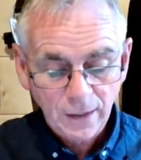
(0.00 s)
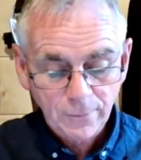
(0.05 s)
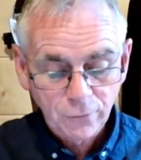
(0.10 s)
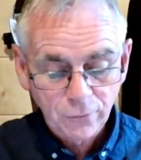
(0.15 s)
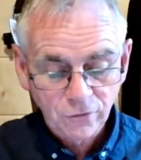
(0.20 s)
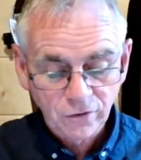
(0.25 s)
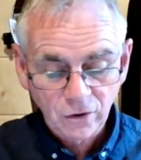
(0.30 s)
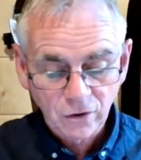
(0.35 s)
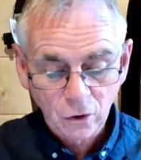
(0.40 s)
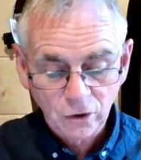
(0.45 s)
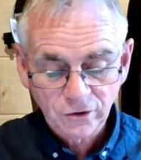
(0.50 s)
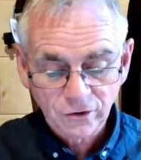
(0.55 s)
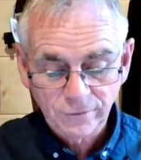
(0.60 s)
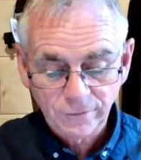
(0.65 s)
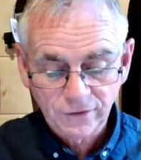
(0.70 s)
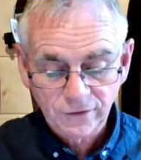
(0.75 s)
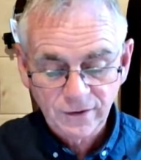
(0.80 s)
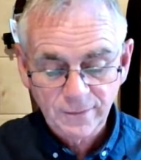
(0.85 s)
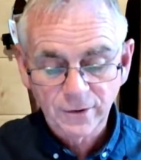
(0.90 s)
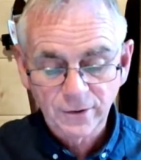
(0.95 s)
That puts the
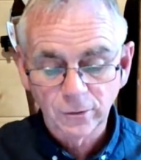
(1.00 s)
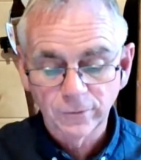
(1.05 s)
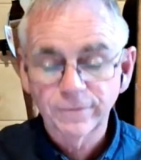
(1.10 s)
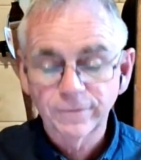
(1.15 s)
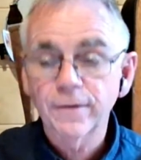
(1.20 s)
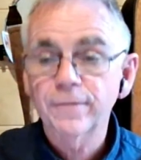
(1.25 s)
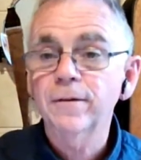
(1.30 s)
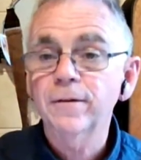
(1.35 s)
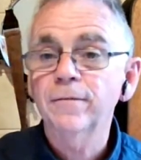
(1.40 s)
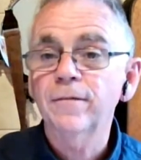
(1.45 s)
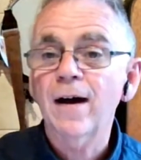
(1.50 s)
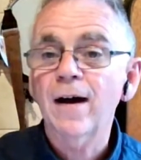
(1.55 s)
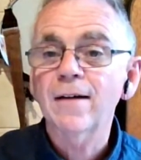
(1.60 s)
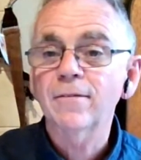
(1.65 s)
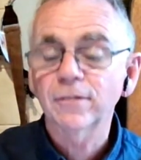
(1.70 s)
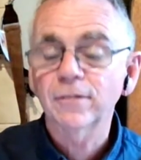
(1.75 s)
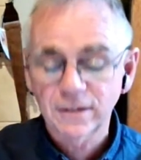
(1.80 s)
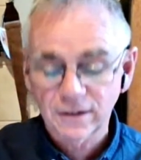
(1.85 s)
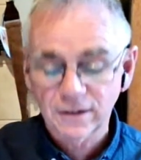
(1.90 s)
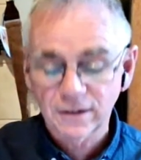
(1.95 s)
cost of a typical
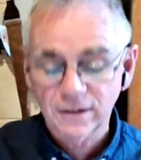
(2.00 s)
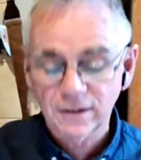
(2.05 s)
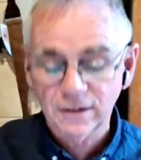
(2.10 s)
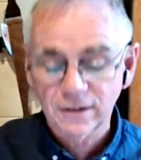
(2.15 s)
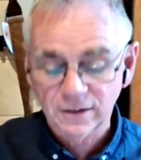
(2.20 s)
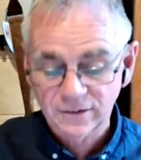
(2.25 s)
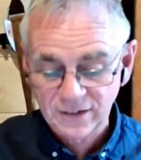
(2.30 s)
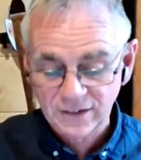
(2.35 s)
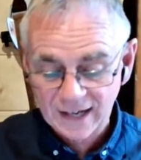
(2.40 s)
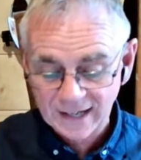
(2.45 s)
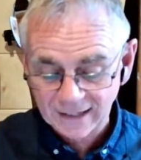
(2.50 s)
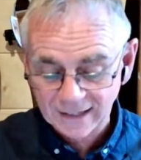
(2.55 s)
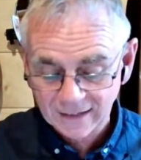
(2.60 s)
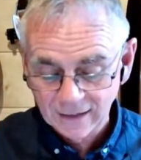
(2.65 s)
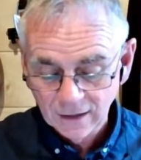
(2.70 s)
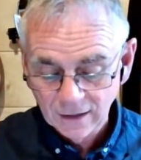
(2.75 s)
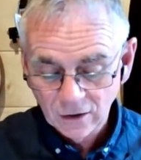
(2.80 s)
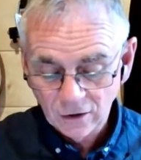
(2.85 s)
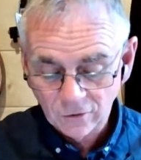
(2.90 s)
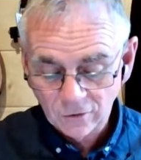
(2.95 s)
55-litre tank
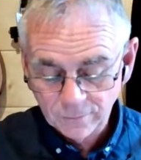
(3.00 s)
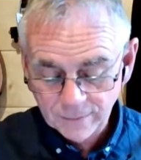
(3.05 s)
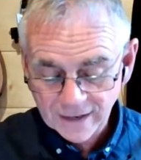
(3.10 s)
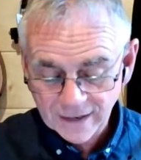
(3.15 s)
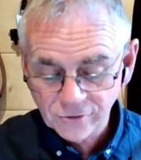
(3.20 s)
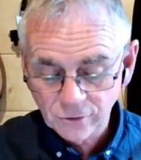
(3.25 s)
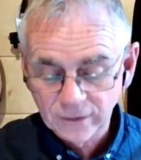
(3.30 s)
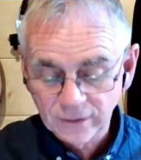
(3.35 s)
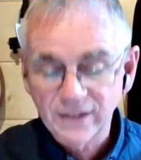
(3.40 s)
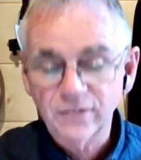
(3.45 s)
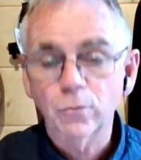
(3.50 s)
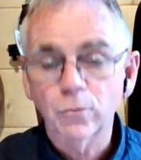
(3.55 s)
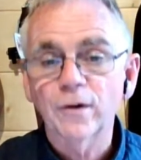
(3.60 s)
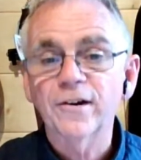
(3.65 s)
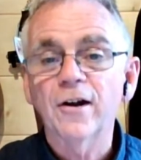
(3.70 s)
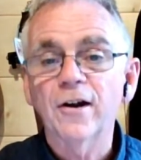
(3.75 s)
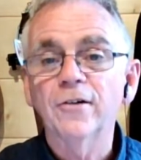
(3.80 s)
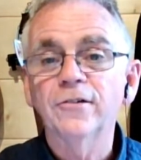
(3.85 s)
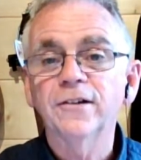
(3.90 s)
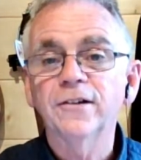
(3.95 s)
of petrol at
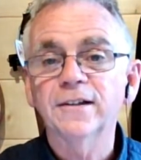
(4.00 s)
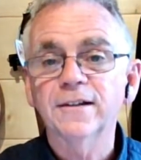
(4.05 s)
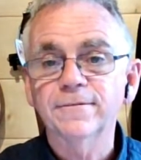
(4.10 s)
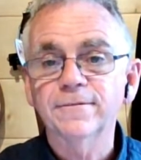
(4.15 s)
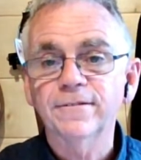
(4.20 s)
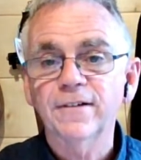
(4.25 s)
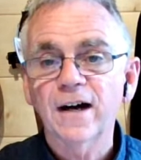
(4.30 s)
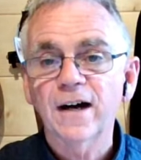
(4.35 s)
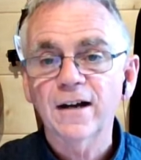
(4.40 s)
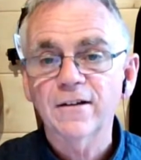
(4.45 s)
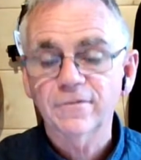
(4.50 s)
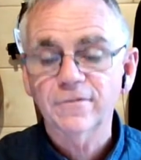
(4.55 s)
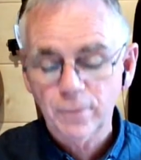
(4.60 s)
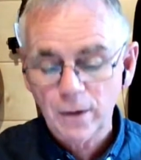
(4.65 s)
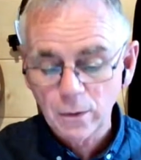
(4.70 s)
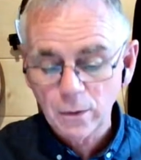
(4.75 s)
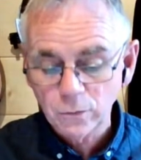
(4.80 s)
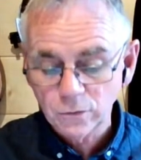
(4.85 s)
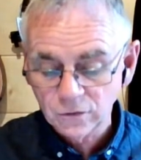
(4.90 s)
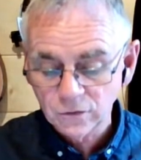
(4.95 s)

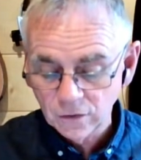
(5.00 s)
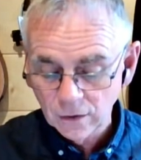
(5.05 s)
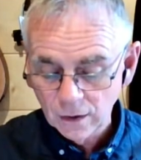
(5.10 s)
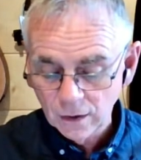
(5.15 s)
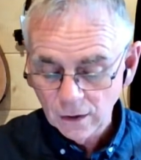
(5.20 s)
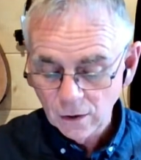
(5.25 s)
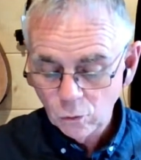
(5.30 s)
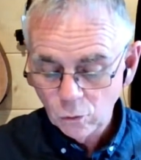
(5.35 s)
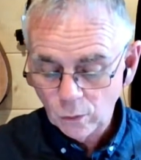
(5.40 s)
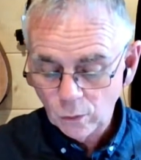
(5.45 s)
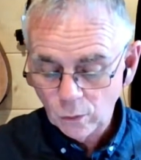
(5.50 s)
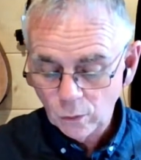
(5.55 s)
£105,